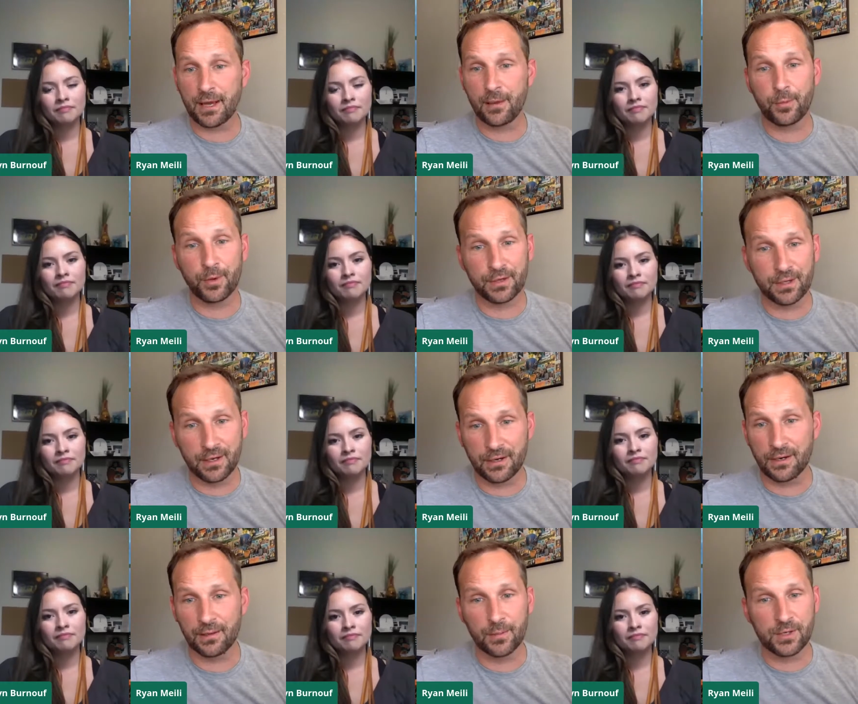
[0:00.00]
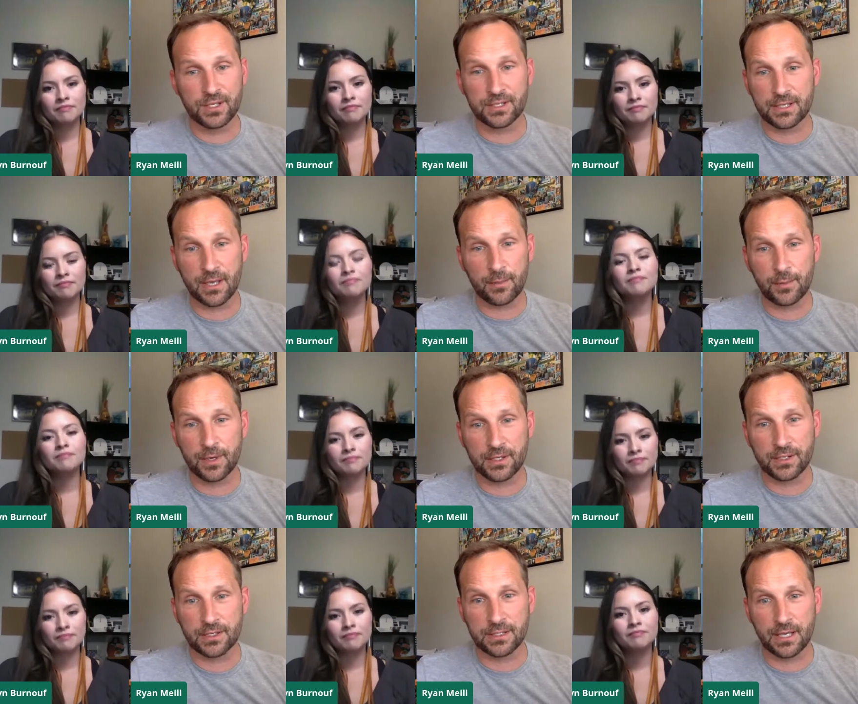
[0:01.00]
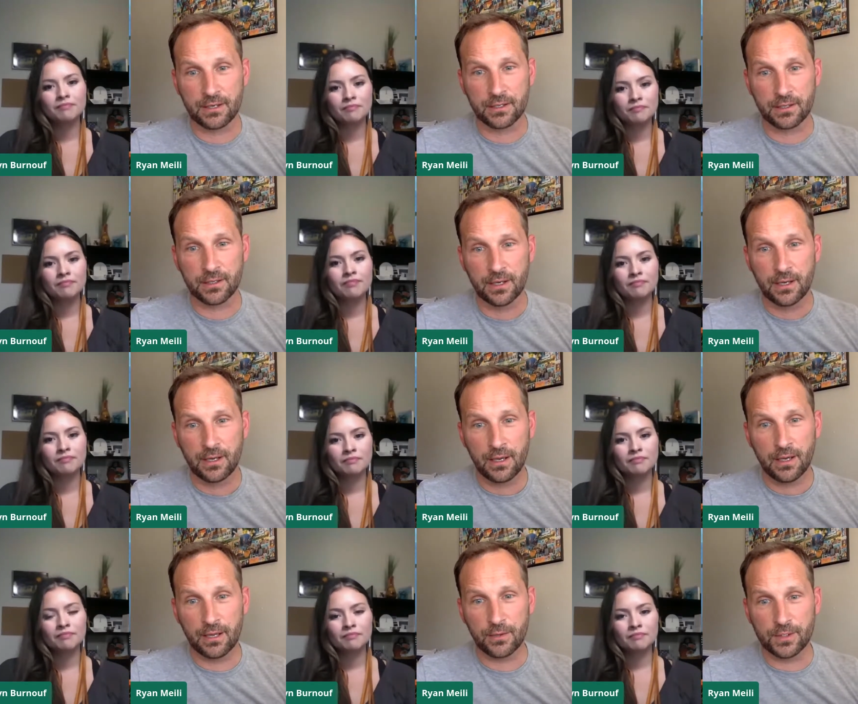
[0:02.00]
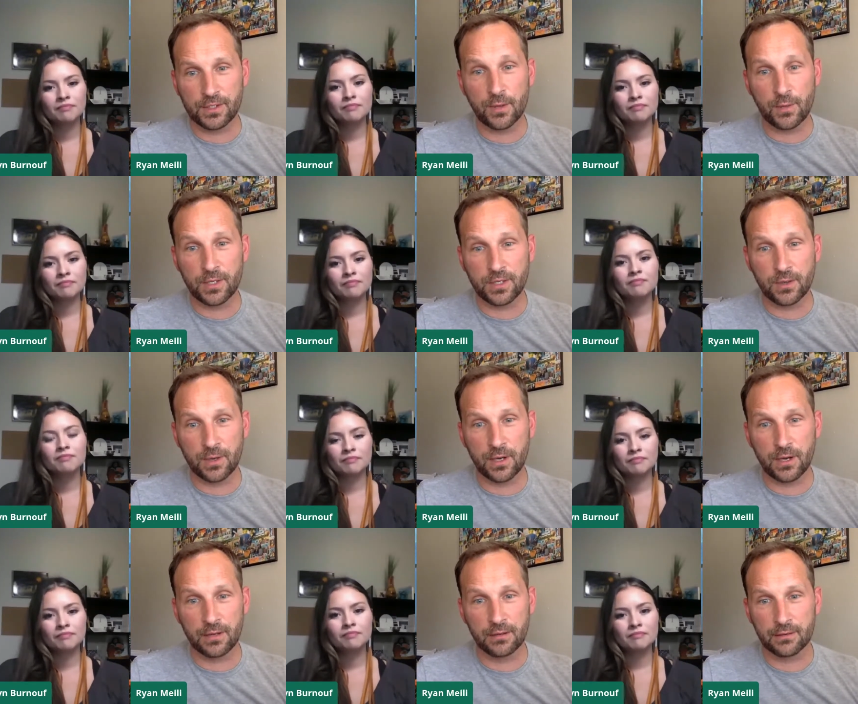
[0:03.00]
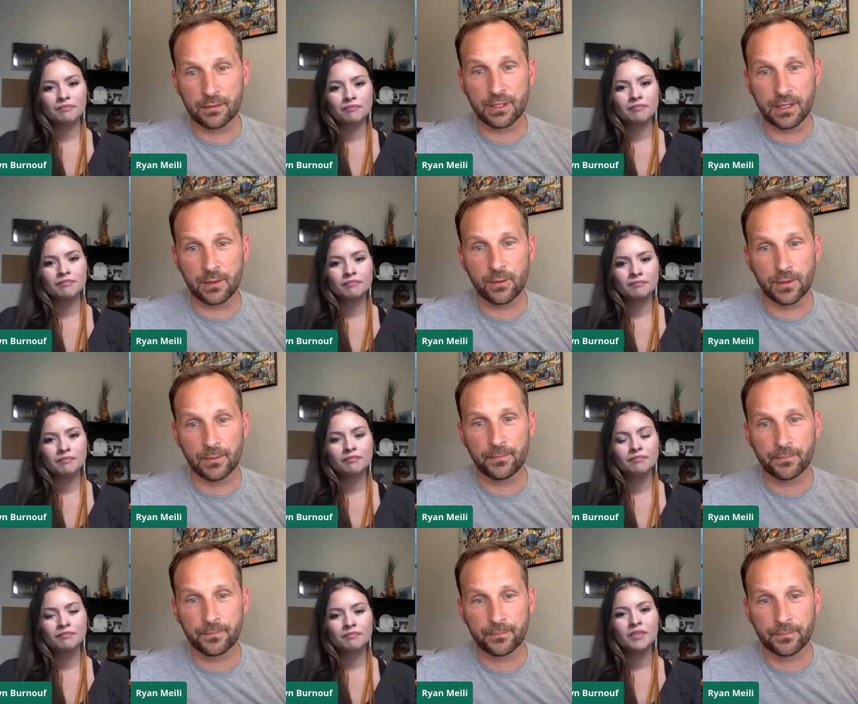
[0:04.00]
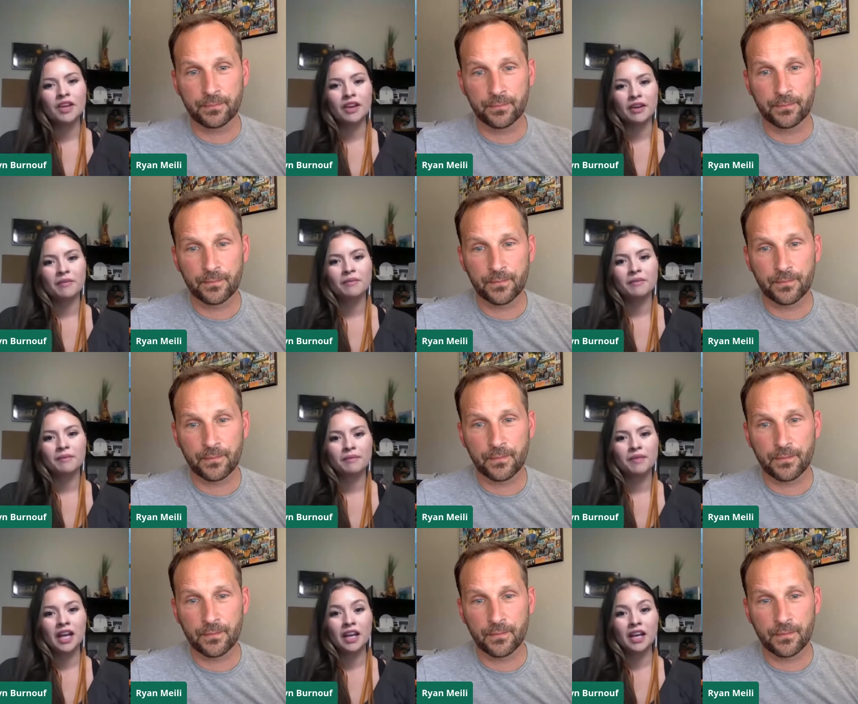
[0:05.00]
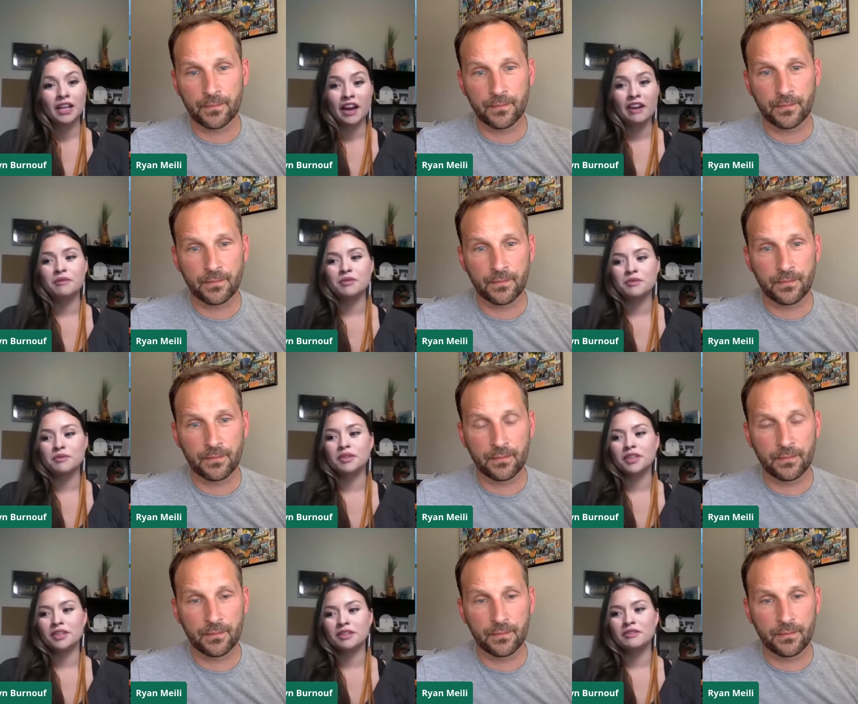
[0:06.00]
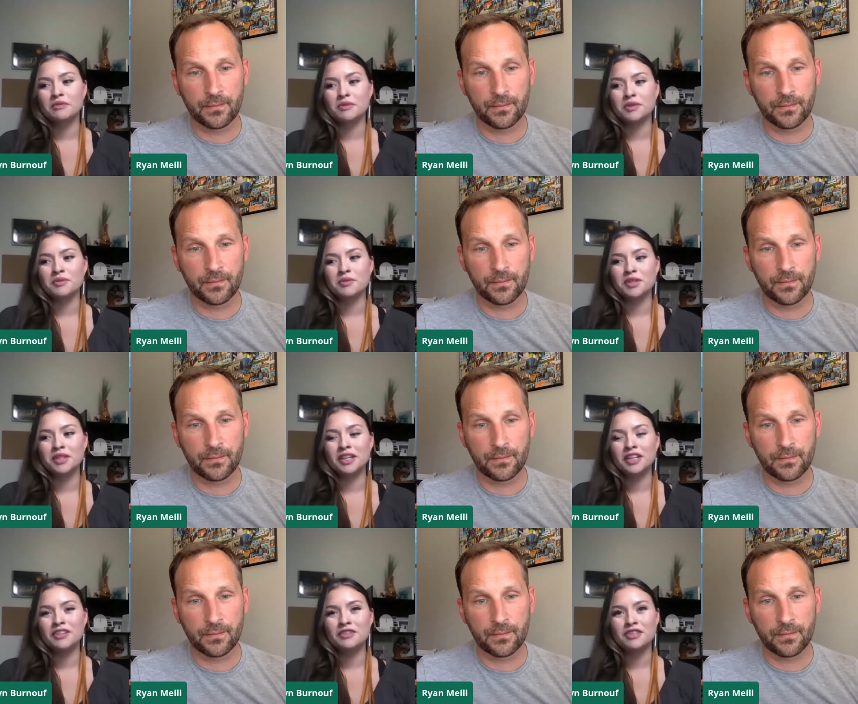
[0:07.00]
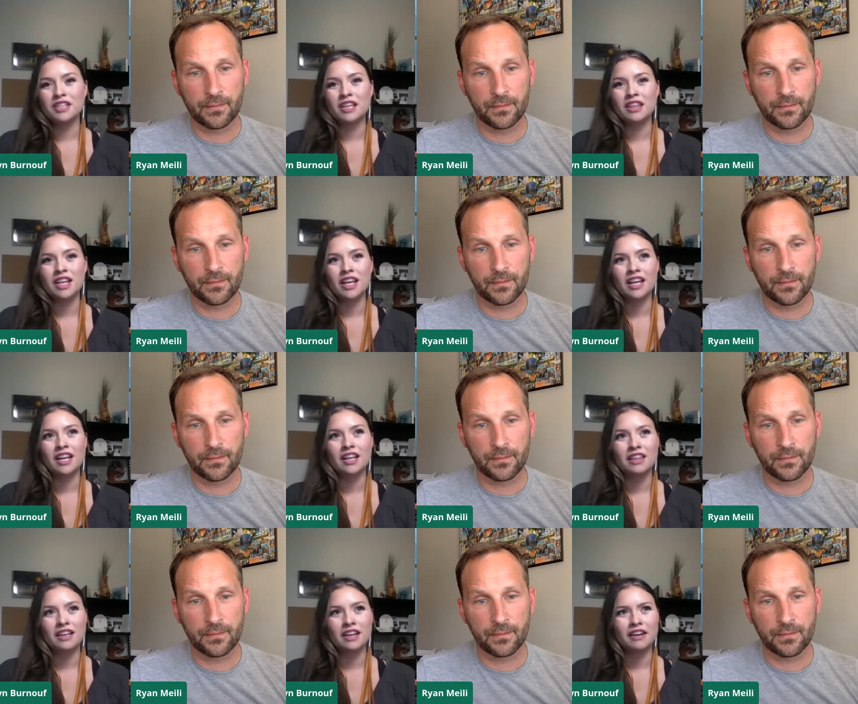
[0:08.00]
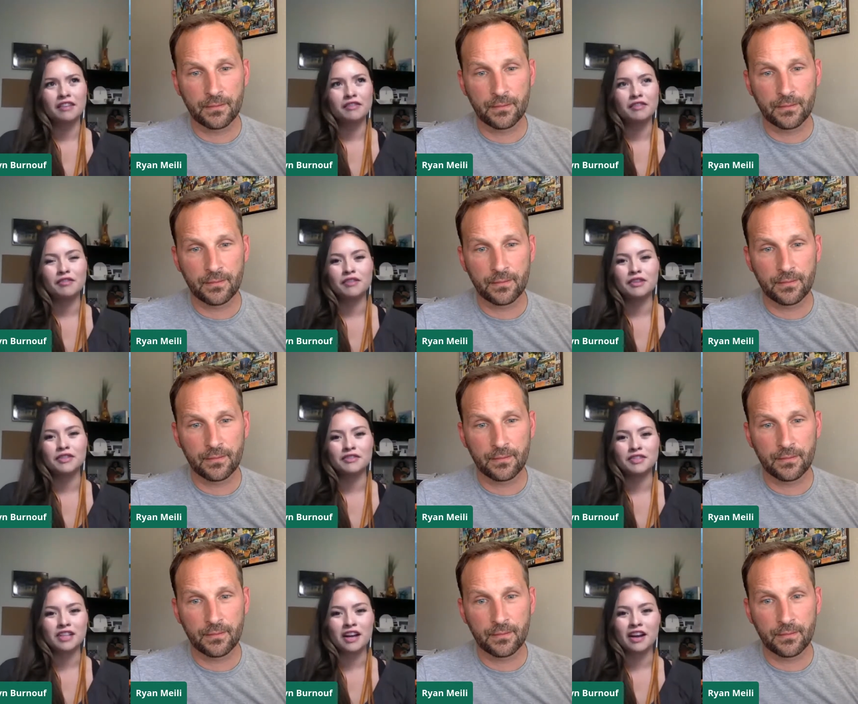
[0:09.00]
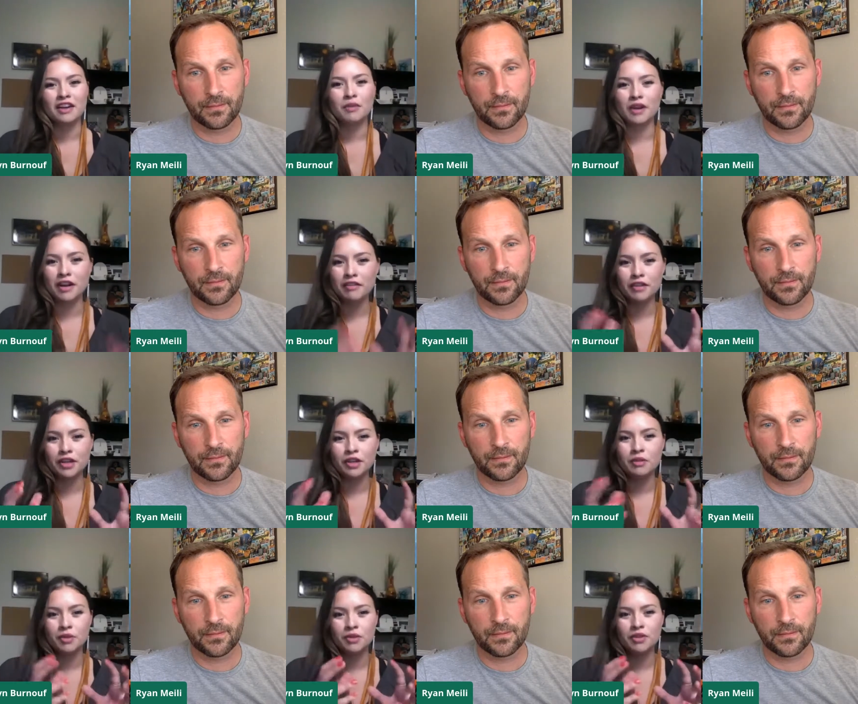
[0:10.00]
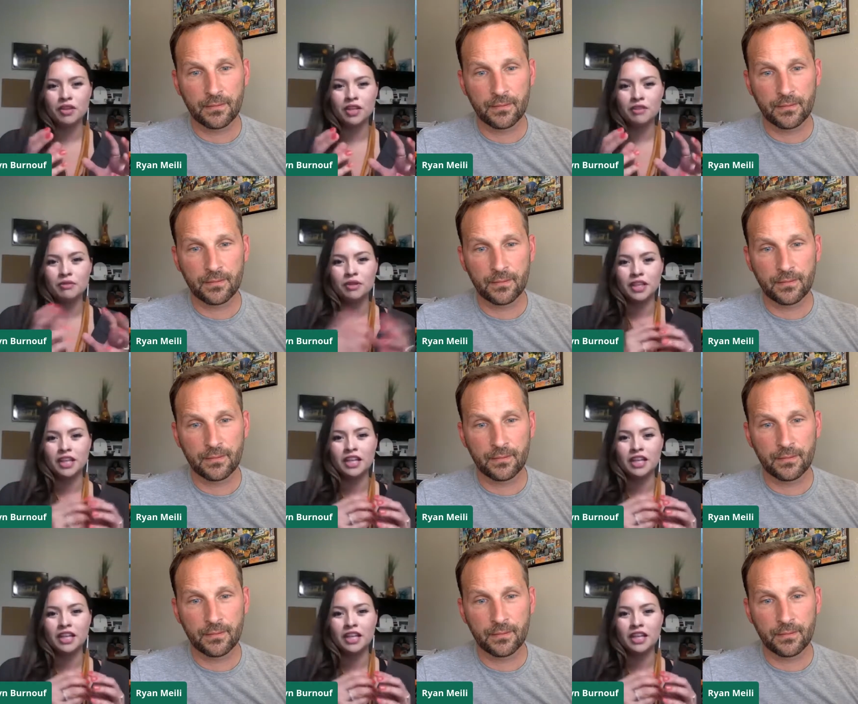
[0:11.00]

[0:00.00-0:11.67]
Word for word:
Speaker 1: up with your emergency operations center. There was so much going on really cool.
Speaker 2: Yeah. yeah, it was a really it was a really interesting thing, and I think kind of the first of its kind where every community really